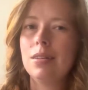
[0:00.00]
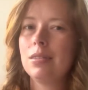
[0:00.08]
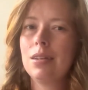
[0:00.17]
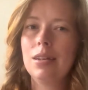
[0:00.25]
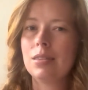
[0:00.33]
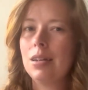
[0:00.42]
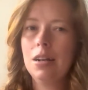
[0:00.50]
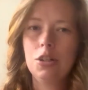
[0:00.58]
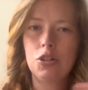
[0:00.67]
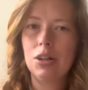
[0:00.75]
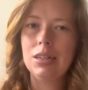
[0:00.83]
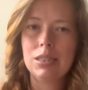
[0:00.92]
It's got a
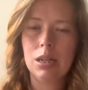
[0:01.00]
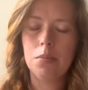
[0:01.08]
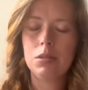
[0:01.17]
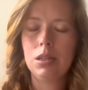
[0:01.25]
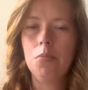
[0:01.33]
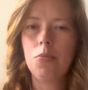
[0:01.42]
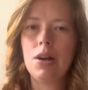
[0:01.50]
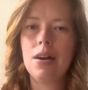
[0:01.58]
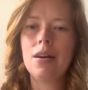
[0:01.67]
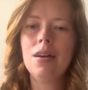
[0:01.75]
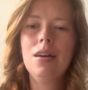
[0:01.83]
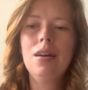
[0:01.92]
trellis up
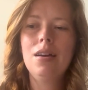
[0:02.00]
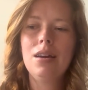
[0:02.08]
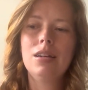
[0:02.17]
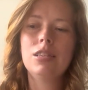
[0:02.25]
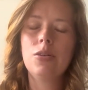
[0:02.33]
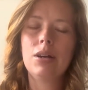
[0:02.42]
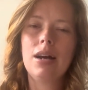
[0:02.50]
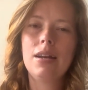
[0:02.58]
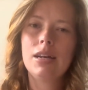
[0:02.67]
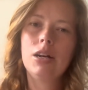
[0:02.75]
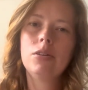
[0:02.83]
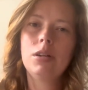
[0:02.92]
somewhere. And so I kind
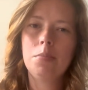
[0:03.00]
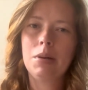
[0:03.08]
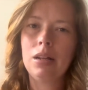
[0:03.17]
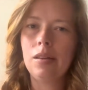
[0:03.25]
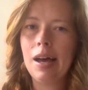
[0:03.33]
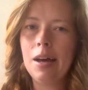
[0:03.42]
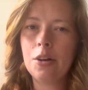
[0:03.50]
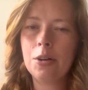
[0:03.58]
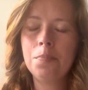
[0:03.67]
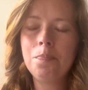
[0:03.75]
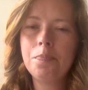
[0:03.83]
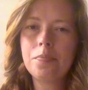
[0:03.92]
of held it up by a ladder.